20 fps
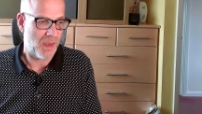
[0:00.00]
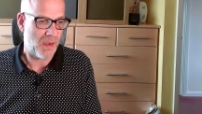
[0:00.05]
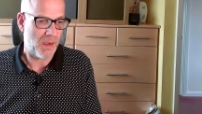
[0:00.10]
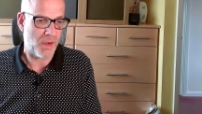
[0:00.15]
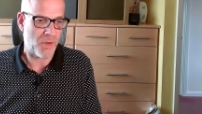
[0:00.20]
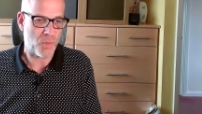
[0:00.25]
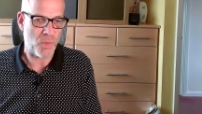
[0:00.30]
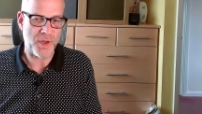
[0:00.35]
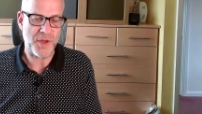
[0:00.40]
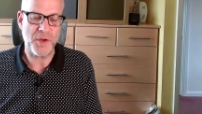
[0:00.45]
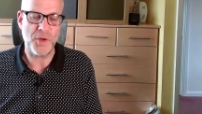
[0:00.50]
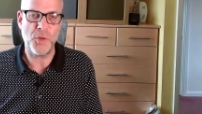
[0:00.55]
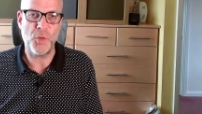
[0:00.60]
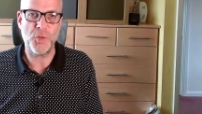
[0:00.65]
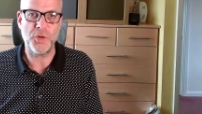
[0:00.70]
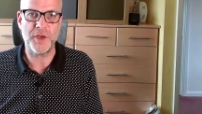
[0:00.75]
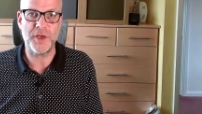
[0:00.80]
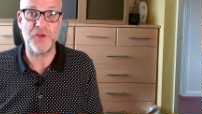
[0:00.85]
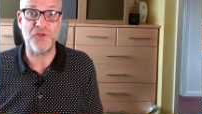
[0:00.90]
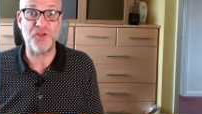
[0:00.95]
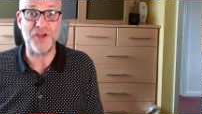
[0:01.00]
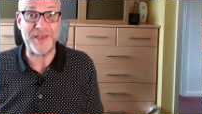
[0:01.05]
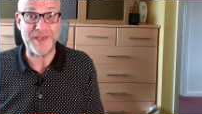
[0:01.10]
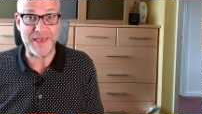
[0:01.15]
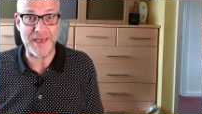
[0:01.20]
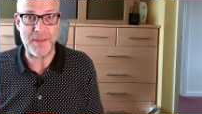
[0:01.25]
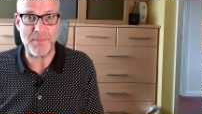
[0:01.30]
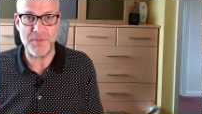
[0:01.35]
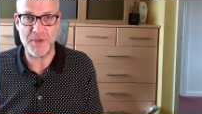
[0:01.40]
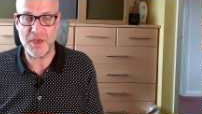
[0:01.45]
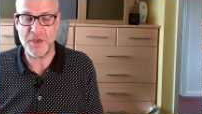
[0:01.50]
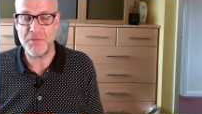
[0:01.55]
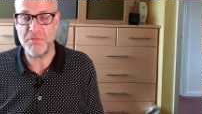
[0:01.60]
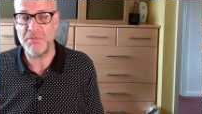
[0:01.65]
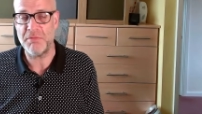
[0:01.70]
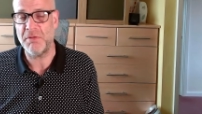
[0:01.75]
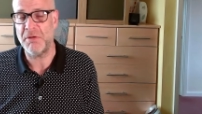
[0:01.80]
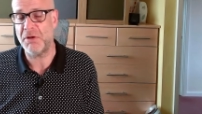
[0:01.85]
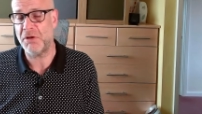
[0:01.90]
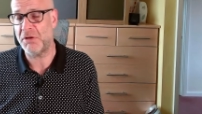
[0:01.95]
I'd went and ordered a GDEMU,
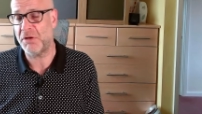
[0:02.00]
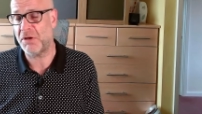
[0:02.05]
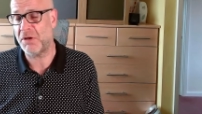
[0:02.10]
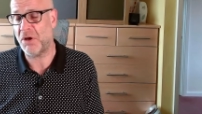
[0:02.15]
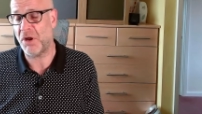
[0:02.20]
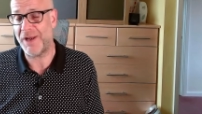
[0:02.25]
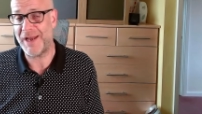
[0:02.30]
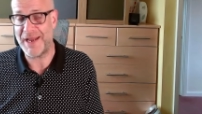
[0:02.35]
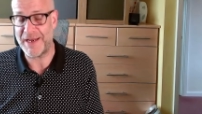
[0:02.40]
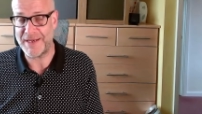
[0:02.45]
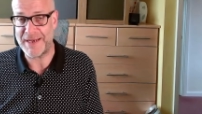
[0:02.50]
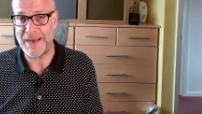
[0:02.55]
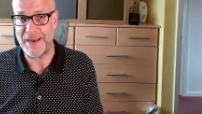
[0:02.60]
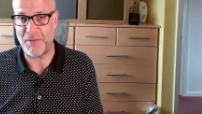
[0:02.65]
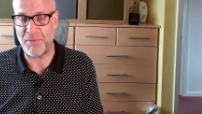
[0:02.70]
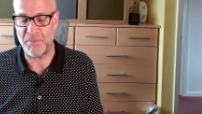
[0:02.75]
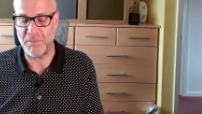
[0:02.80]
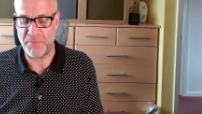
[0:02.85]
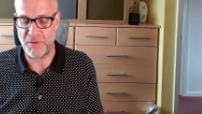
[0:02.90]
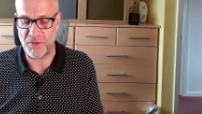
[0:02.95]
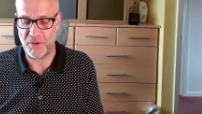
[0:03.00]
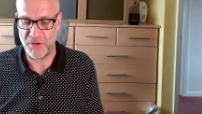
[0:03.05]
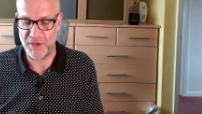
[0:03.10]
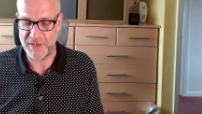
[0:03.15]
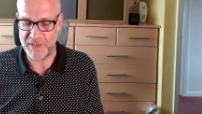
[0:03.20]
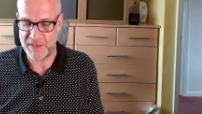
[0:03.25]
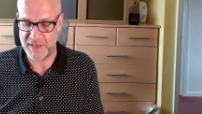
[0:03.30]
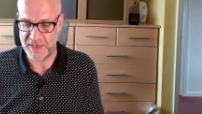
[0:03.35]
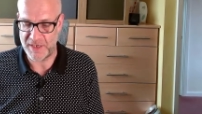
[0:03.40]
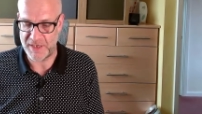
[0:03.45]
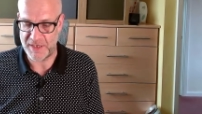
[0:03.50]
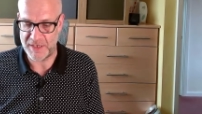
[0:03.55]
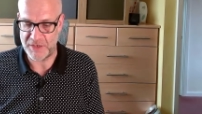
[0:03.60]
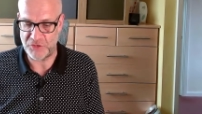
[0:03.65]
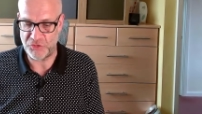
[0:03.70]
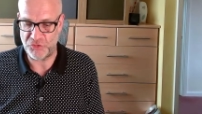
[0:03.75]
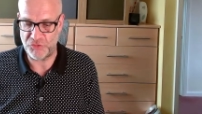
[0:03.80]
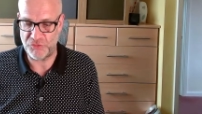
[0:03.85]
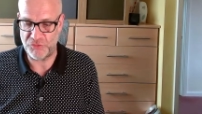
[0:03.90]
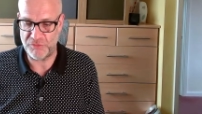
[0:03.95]
got let down by the
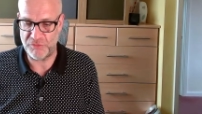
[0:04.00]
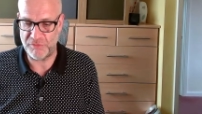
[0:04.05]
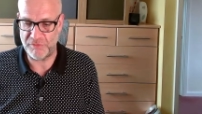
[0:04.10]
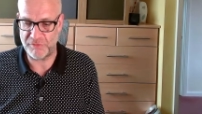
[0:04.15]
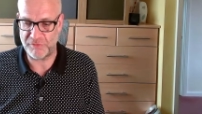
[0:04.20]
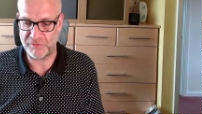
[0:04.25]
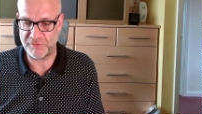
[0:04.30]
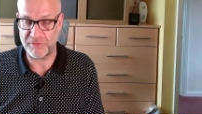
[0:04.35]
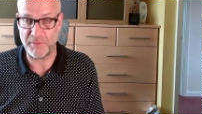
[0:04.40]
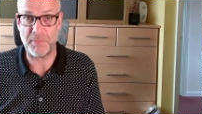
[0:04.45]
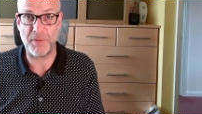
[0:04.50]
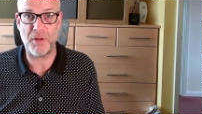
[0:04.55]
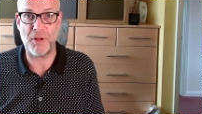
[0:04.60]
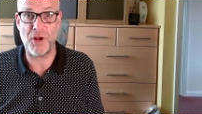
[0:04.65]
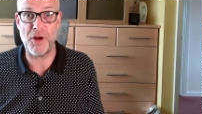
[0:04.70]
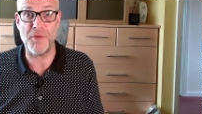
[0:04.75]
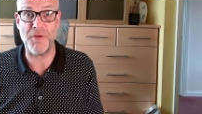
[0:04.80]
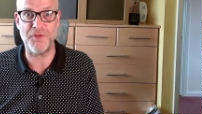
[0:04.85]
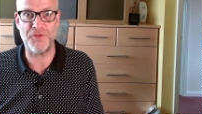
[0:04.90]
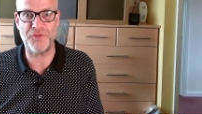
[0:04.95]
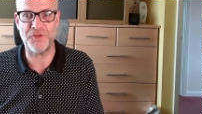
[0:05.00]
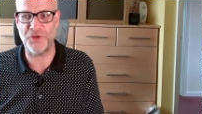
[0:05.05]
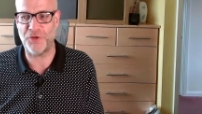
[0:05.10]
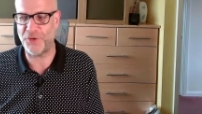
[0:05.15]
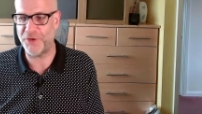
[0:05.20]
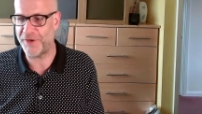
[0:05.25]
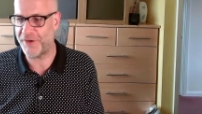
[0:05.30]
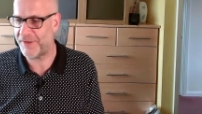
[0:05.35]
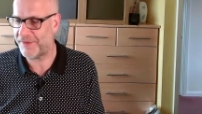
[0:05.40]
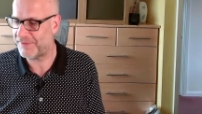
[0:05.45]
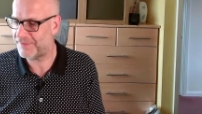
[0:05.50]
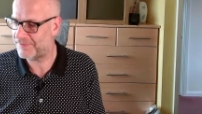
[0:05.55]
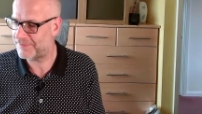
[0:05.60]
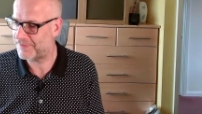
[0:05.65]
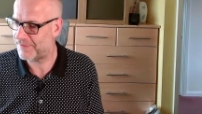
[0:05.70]
supplier in China.